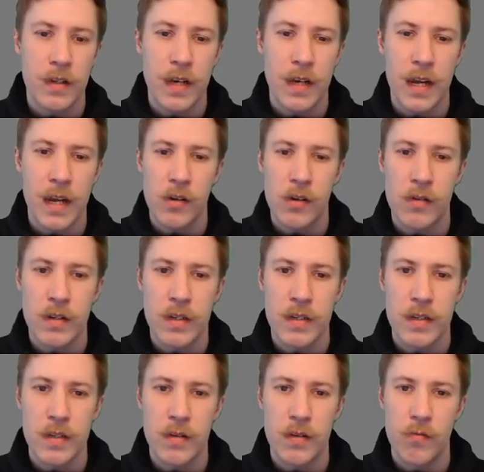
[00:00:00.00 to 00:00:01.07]

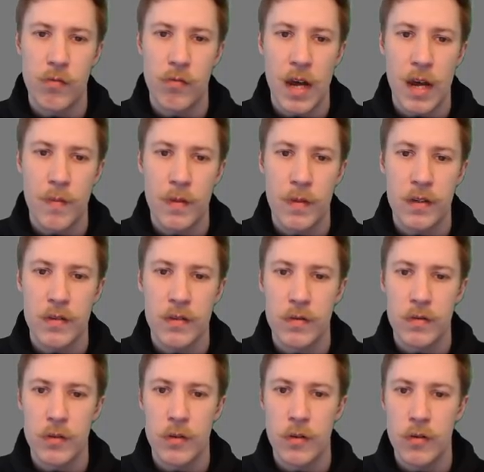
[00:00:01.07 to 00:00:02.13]
categories, RAM into
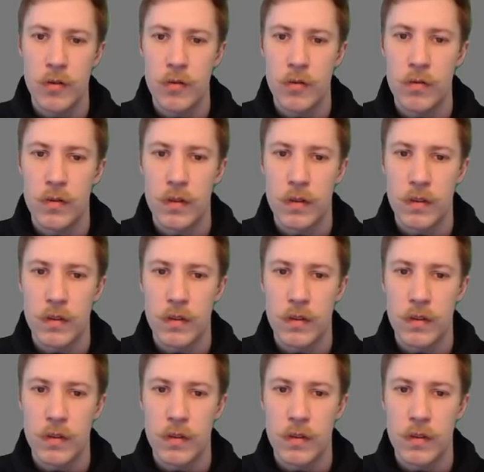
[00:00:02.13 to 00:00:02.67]
two,